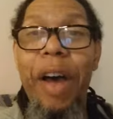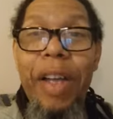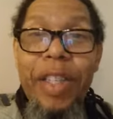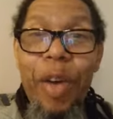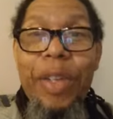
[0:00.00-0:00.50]

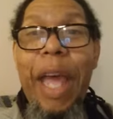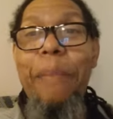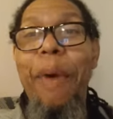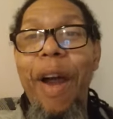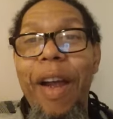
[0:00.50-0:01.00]
tote
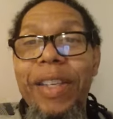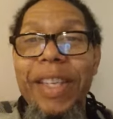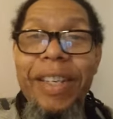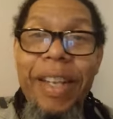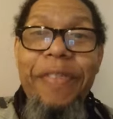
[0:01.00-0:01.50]
that
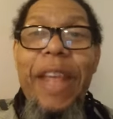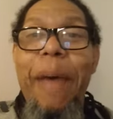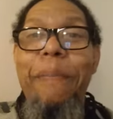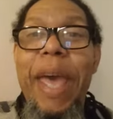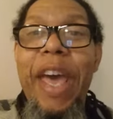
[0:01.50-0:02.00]
barge and lift
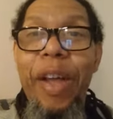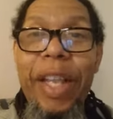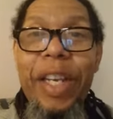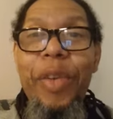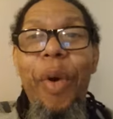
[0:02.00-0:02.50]
that
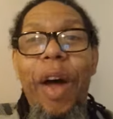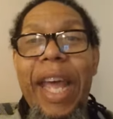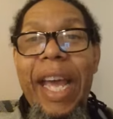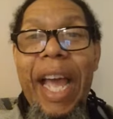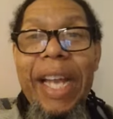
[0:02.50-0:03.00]
bale and do
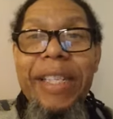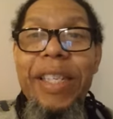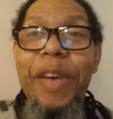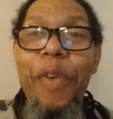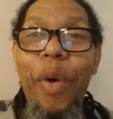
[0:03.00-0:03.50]
all that kind of
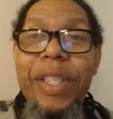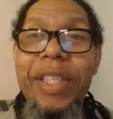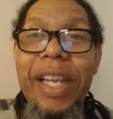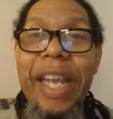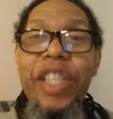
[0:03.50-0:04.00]
stuff on
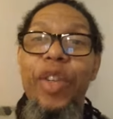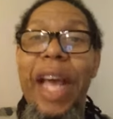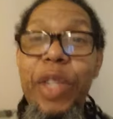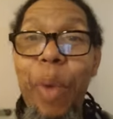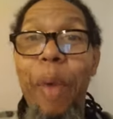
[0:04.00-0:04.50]
Sunday. So
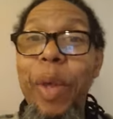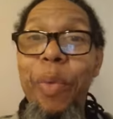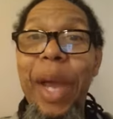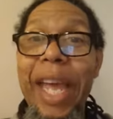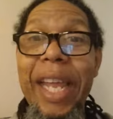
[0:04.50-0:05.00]
that's why
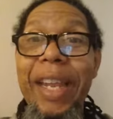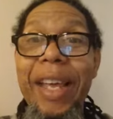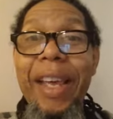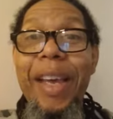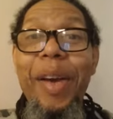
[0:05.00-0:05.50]
we went.
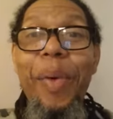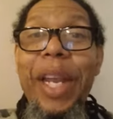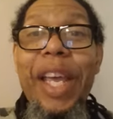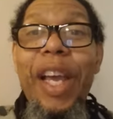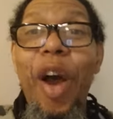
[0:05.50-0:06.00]
We
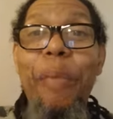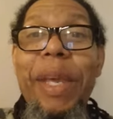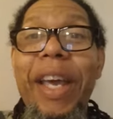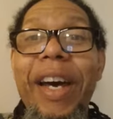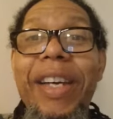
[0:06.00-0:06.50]
didn't go
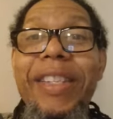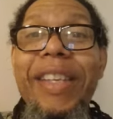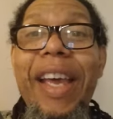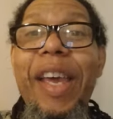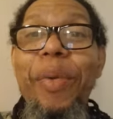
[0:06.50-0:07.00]

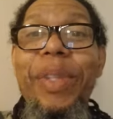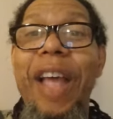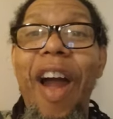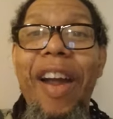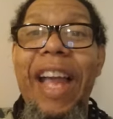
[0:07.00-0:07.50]
because it was
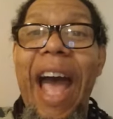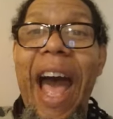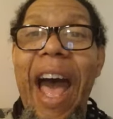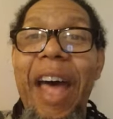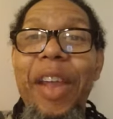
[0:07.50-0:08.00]
our
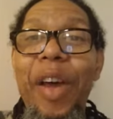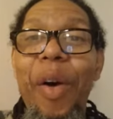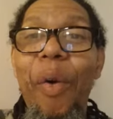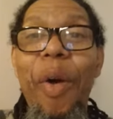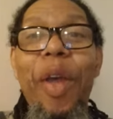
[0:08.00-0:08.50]
God
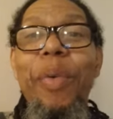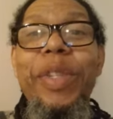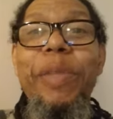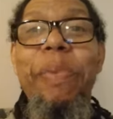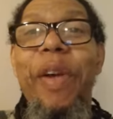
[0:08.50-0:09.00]
or it
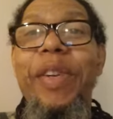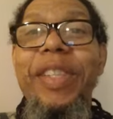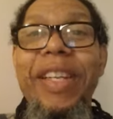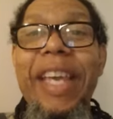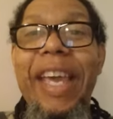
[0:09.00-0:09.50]
was
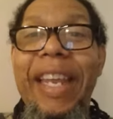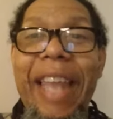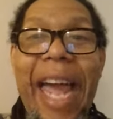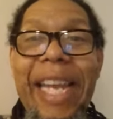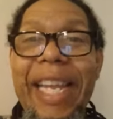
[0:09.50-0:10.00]
spiritually
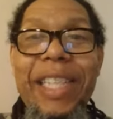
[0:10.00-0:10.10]
enlightening